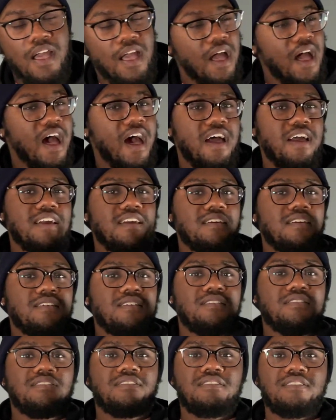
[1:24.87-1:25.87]
I
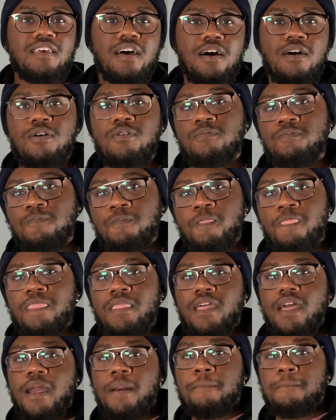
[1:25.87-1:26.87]
sell
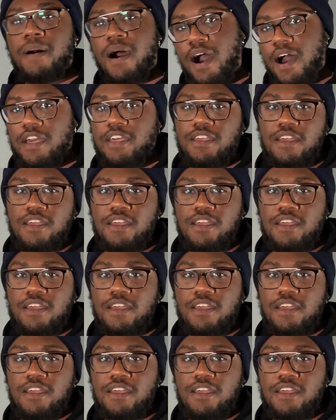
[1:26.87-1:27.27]
and buy,